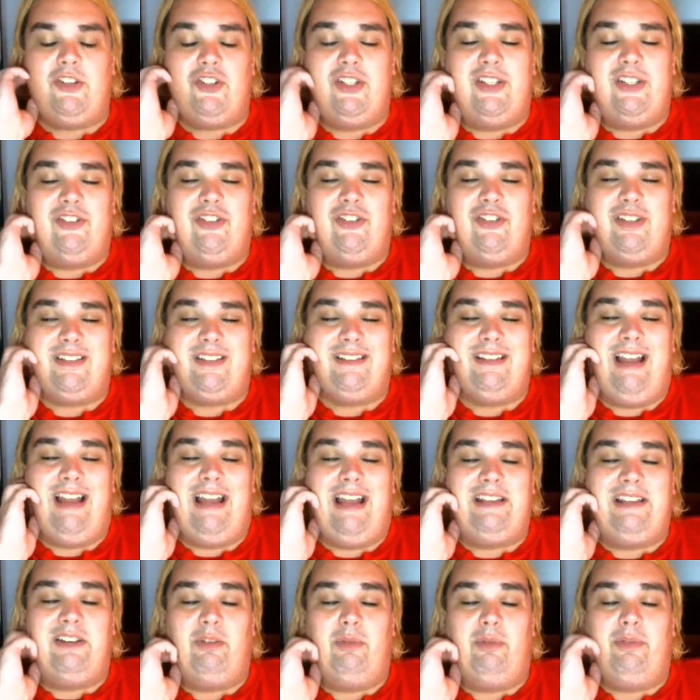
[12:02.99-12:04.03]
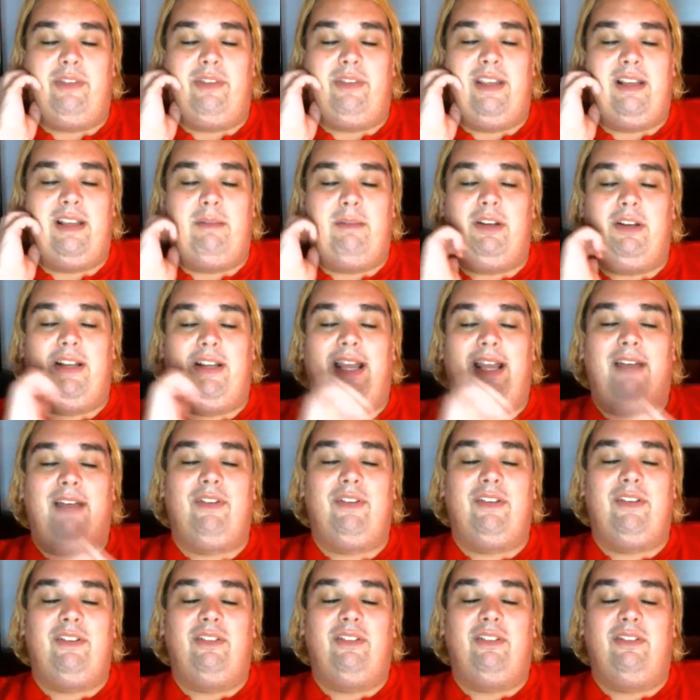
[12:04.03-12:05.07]
It's just I don't think I'm gonna have
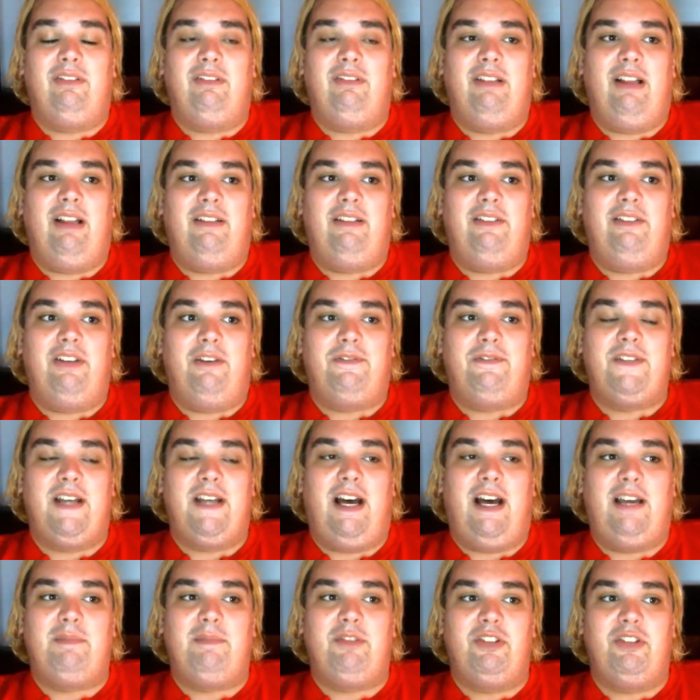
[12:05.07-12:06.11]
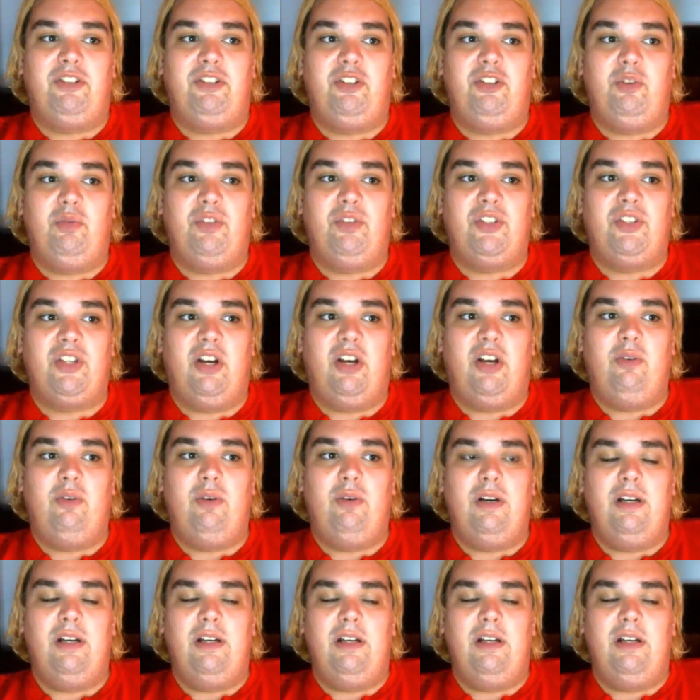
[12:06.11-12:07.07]
enough time to do so.